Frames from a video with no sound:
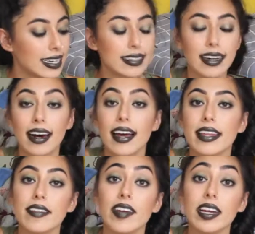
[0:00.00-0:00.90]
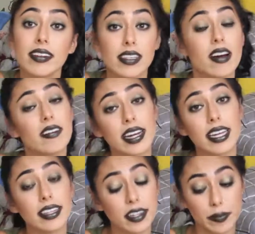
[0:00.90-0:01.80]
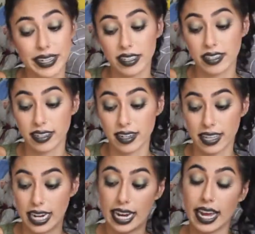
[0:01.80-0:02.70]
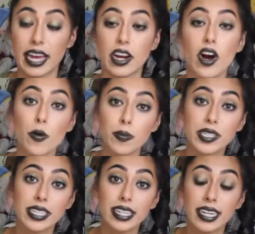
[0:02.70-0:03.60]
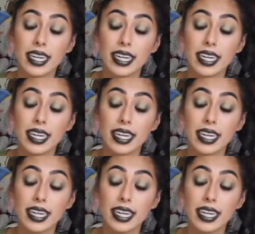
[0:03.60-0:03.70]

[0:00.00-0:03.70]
a lot and the video is already a little bit longer than I had hoped.